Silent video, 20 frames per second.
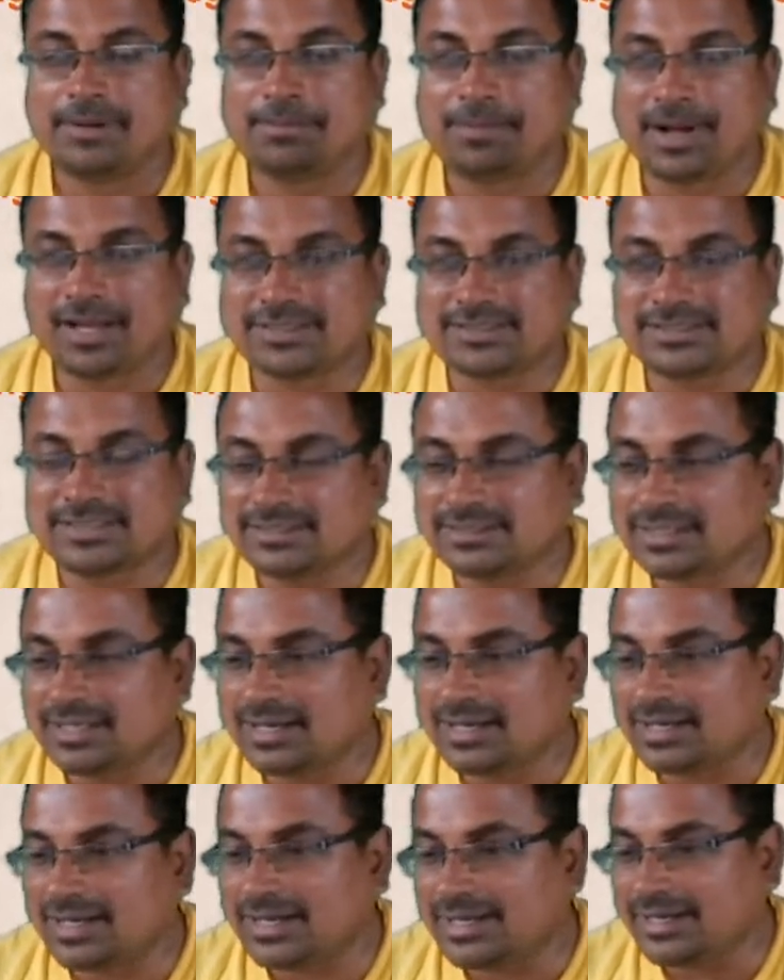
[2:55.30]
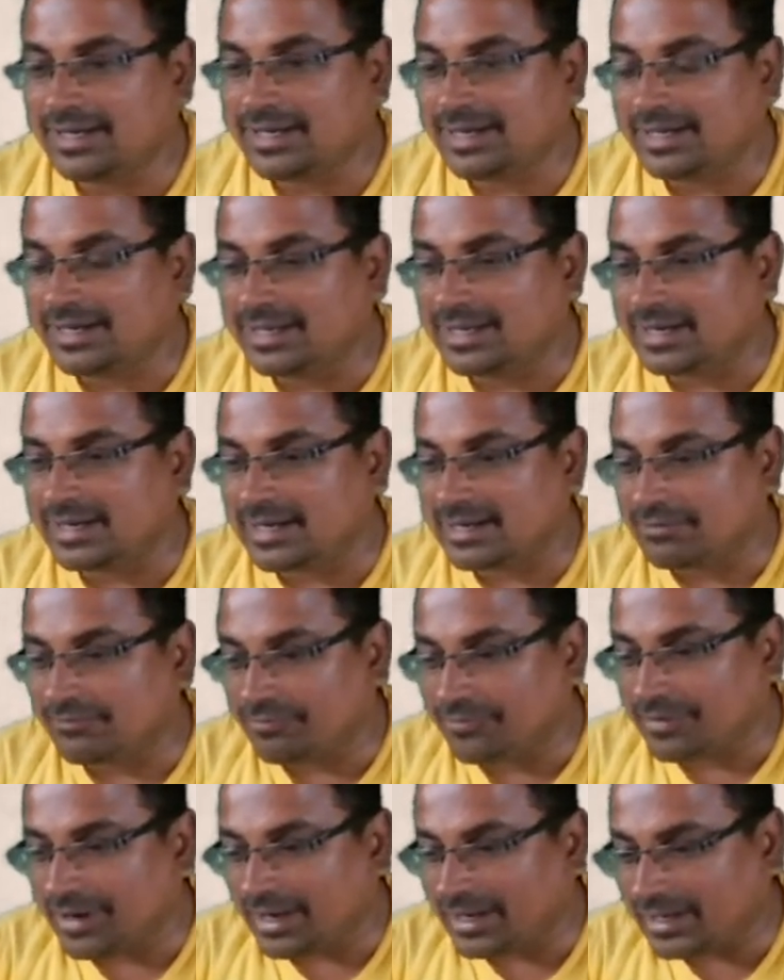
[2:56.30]
by passing the light it get
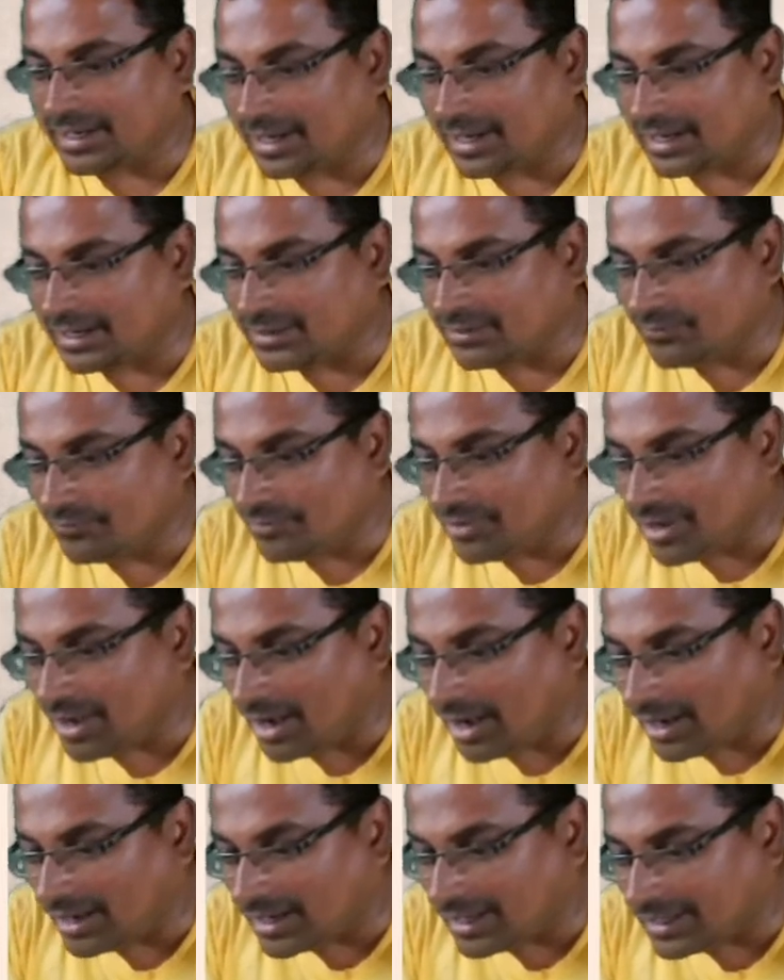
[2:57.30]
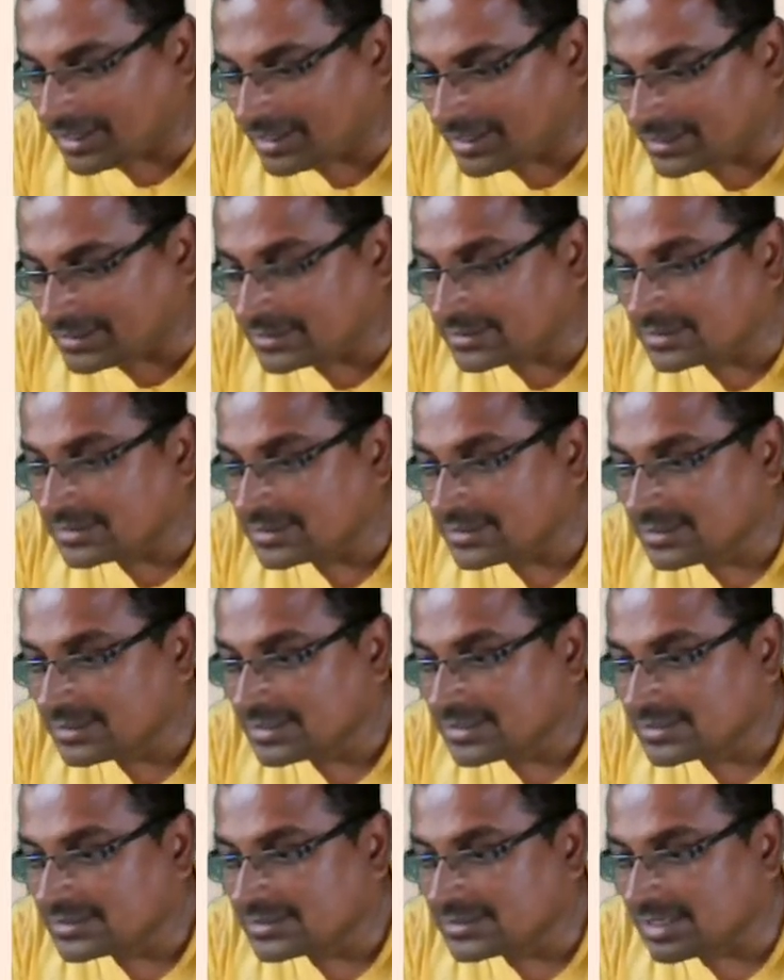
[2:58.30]
refract and we are getting
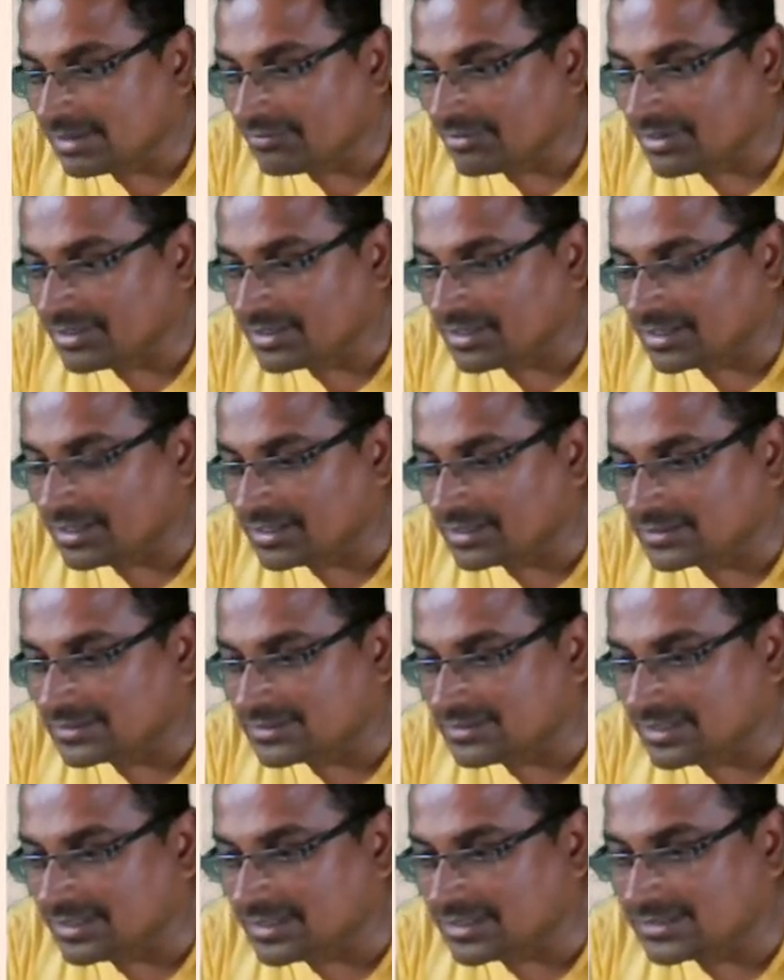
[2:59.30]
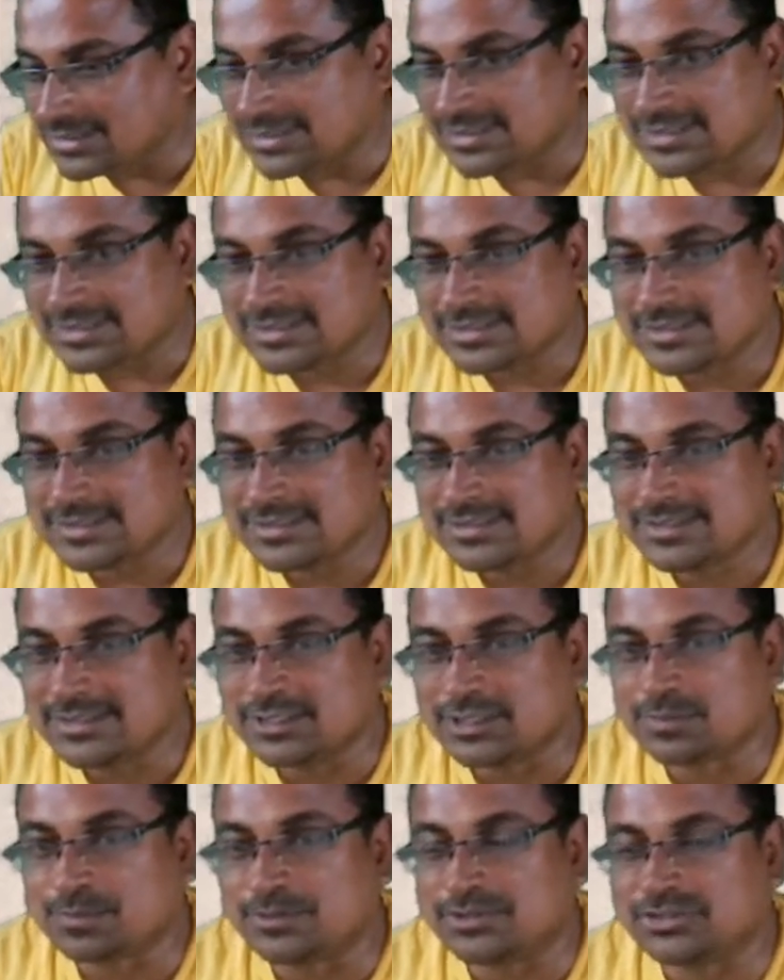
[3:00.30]
seven colors, that is
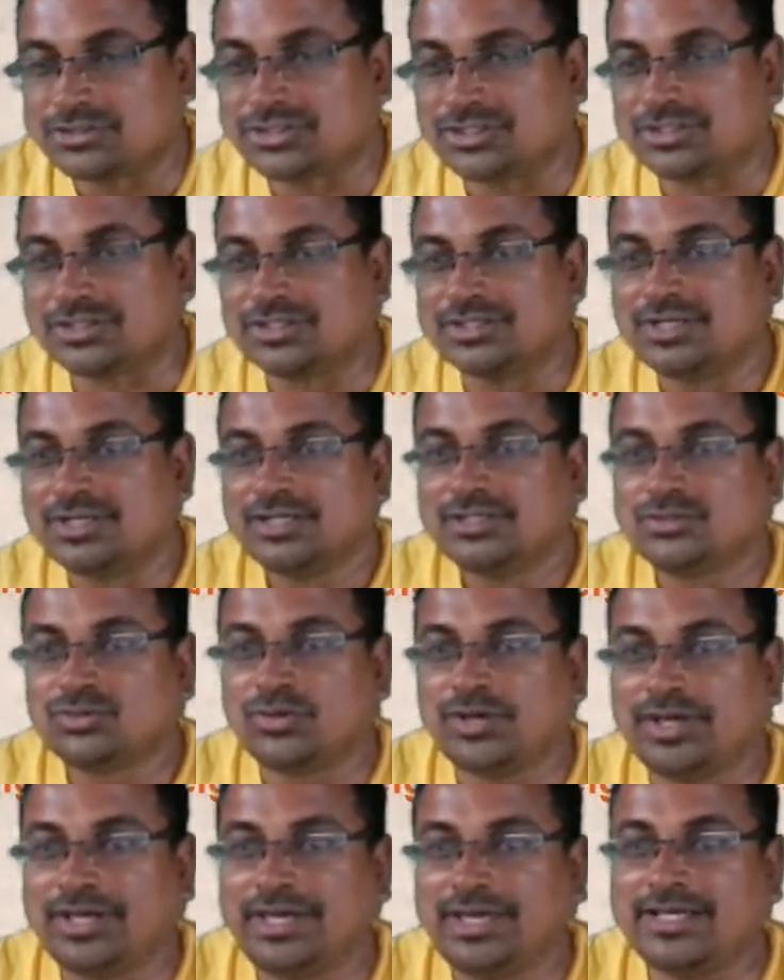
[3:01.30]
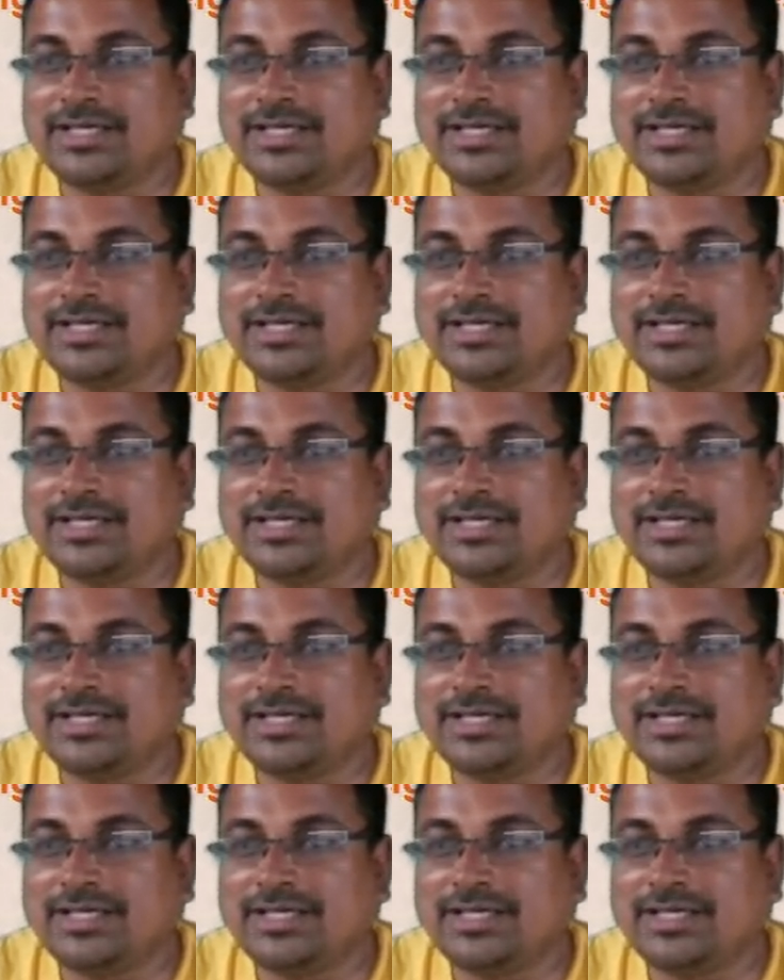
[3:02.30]
dispersion. So